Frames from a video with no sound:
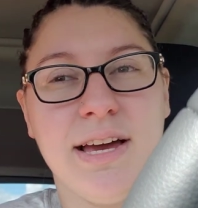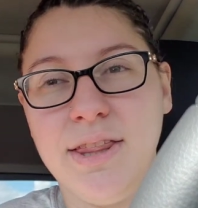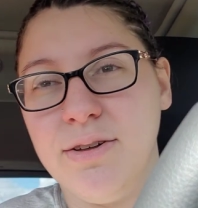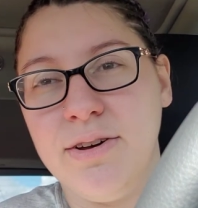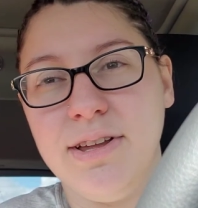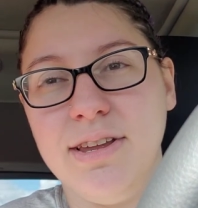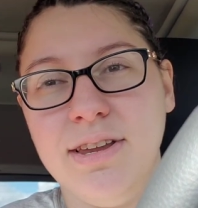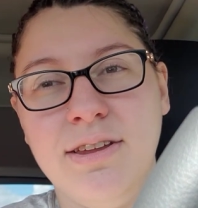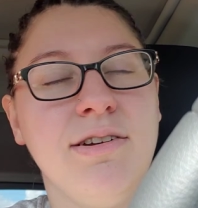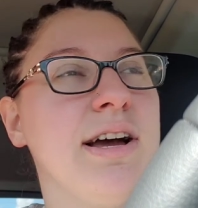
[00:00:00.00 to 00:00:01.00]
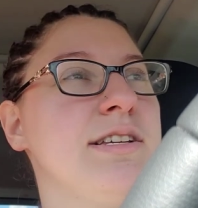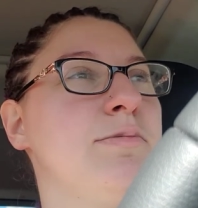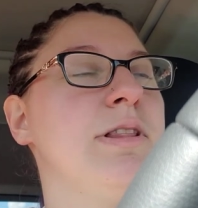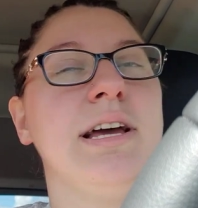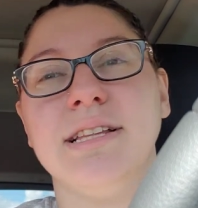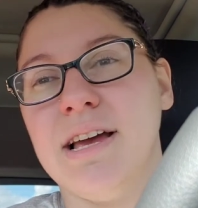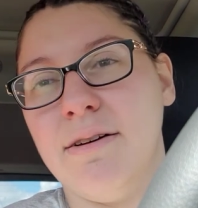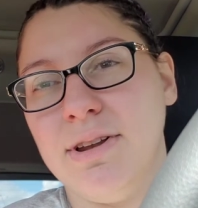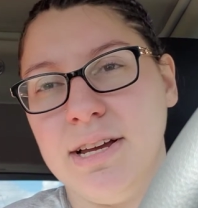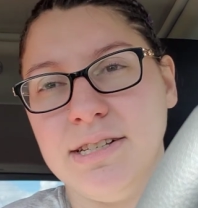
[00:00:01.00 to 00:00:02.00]
I thought you guys would like to
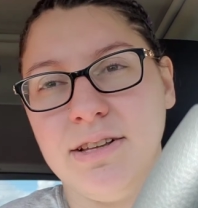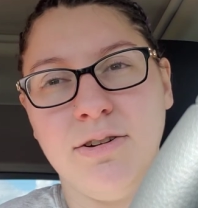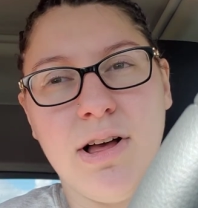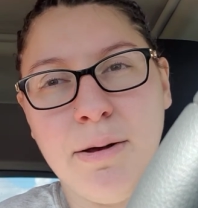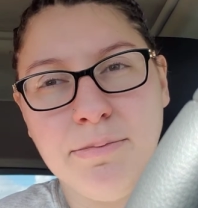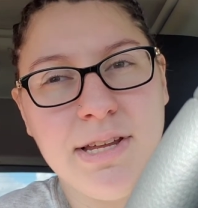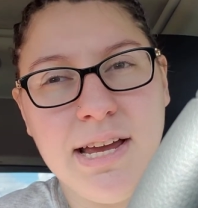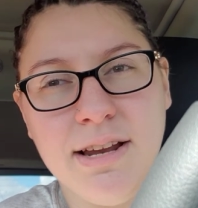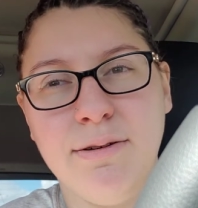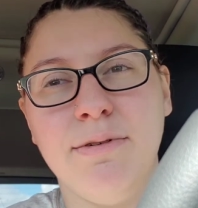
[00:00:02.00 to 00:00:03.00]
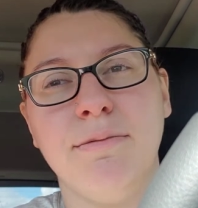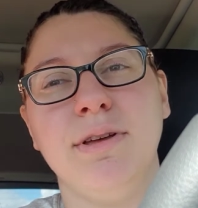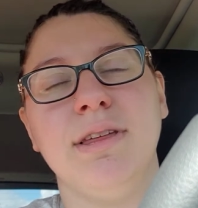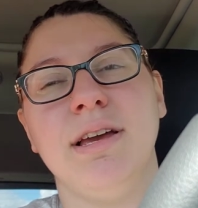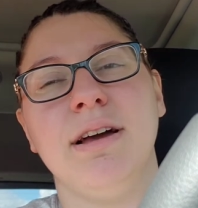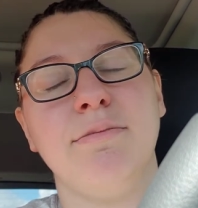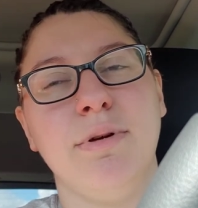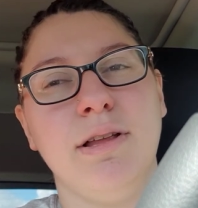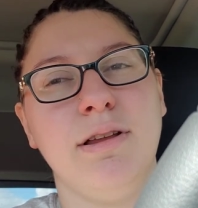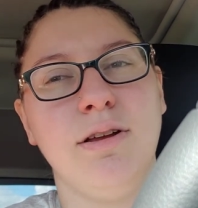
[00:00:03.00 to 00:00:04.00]
have a nice little update of everything I've
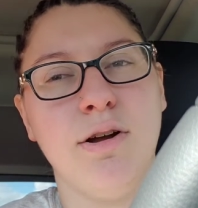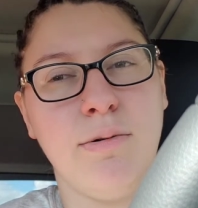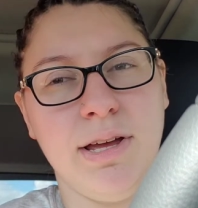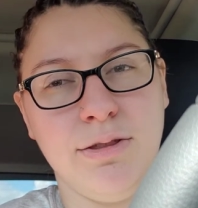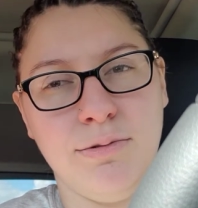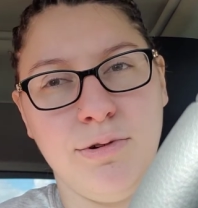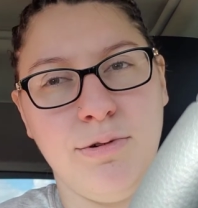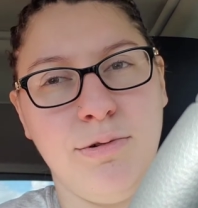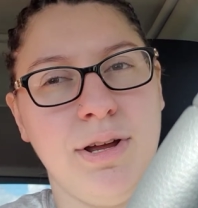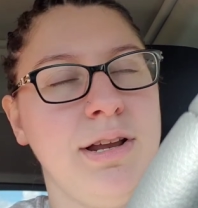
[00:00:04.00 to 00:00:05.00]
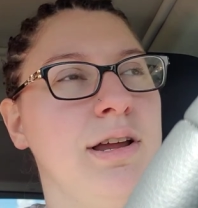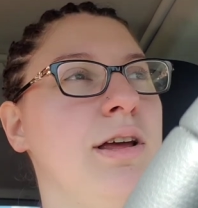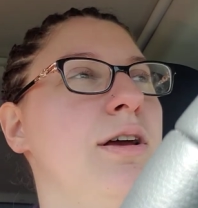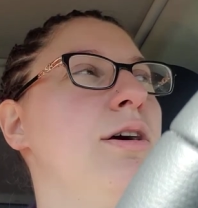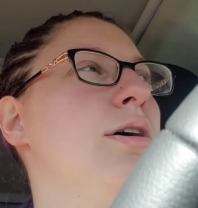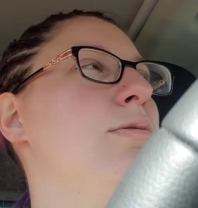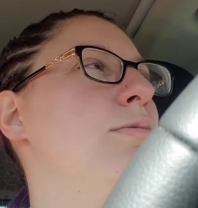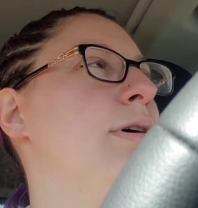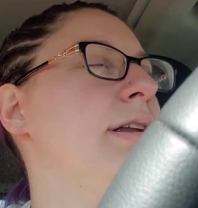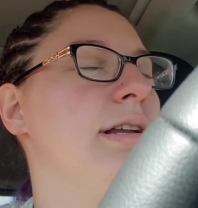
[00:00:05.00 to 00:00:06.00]
been going through and
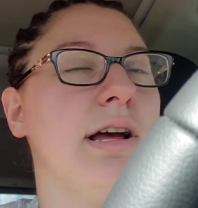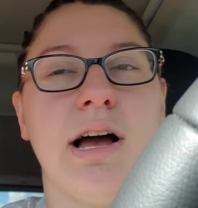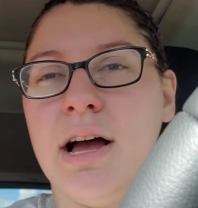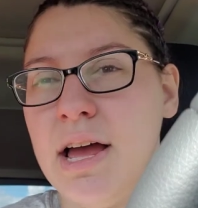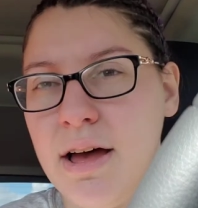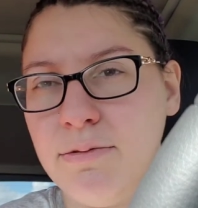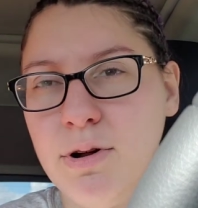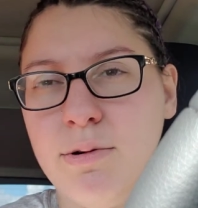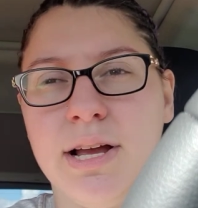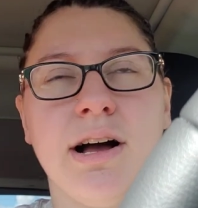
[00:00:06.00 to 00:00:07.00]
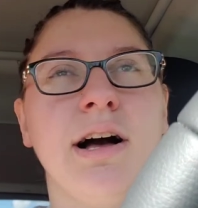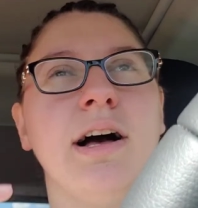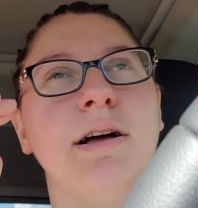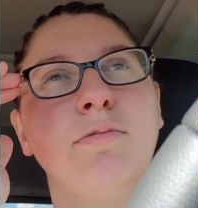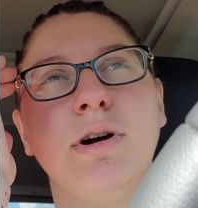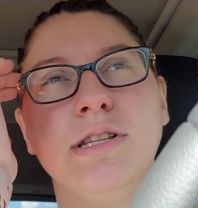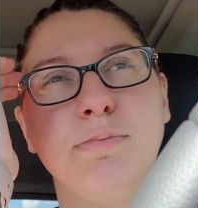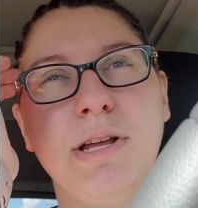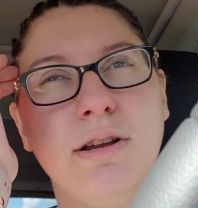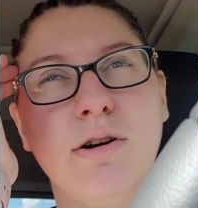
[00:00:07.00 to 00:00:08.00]
what I have going on, what's
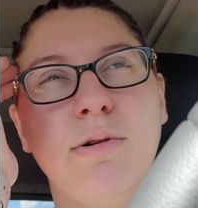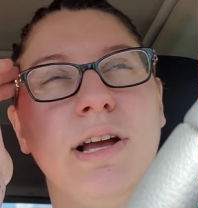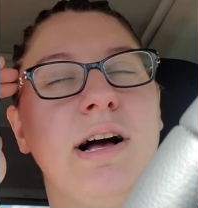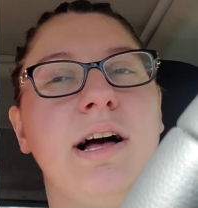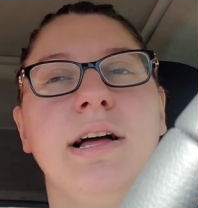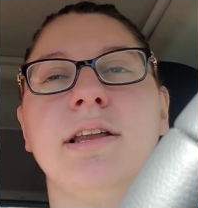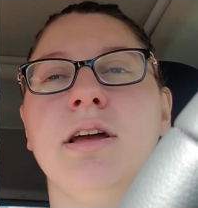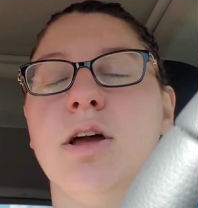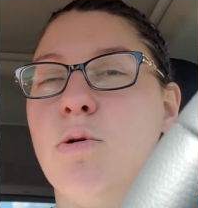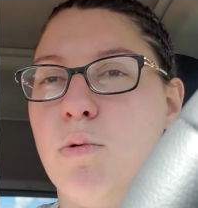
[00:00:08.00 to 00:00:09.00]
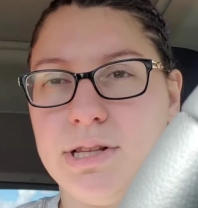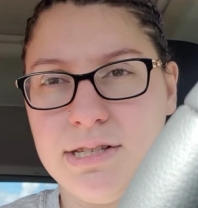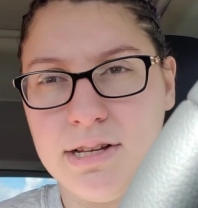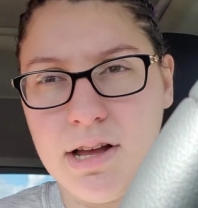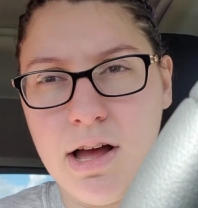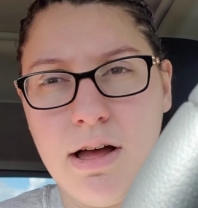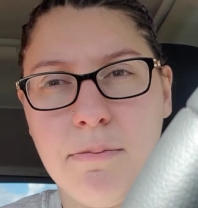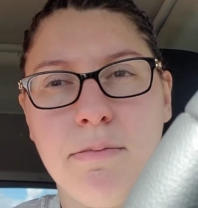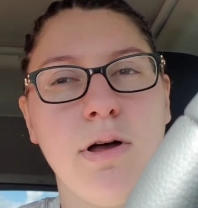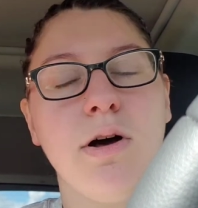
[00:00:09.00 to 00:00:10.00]
been going on, what's to
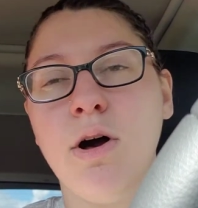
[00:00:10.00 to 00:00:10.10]
come.